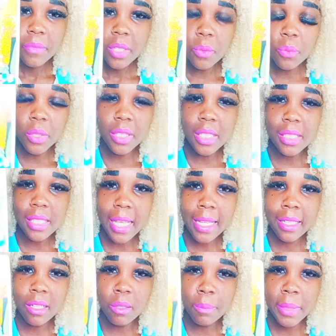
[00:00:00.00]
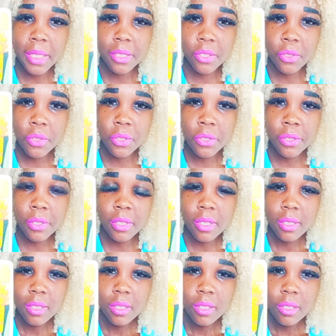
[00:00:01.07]
with this 8 of Pentacles.
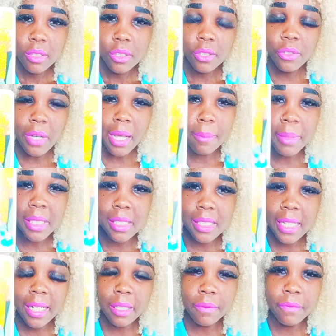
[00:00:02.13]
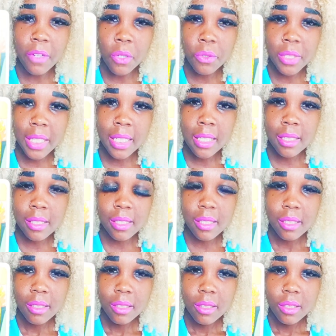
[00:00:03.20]
You have been staying focused.
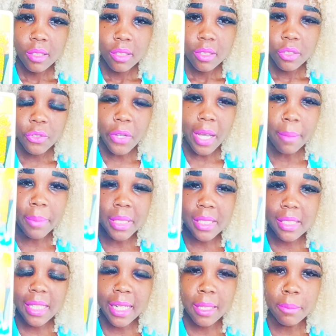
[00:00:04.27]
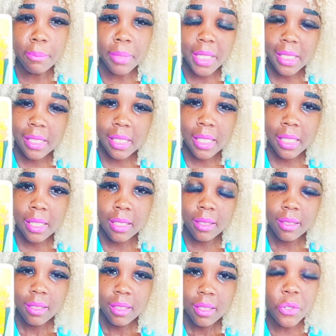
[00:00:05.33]
You have been staying busy.
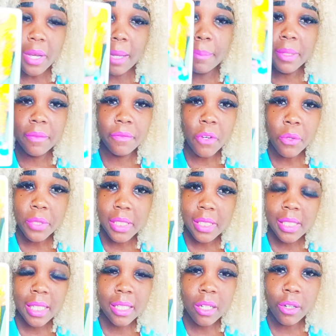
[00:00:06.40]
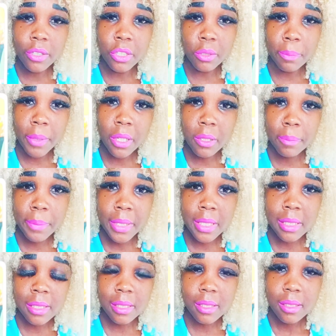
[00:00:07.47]
You have been focusing on your
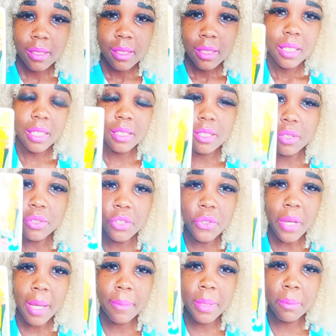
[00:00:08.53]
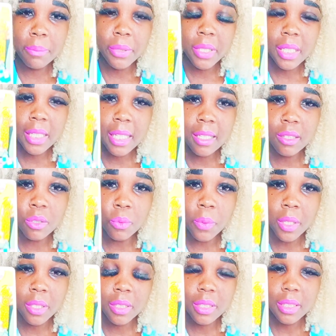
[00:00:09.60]
purpose. And so you have been putting in the
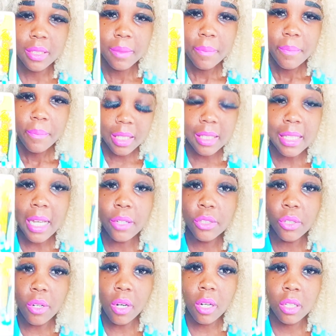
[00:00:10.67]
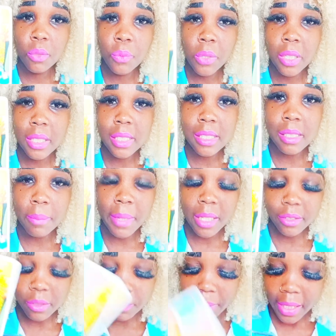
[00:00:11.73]
work. And now your hard work is
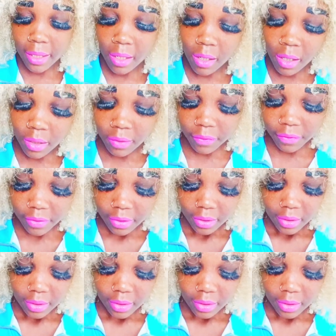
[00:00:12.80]
about to pay off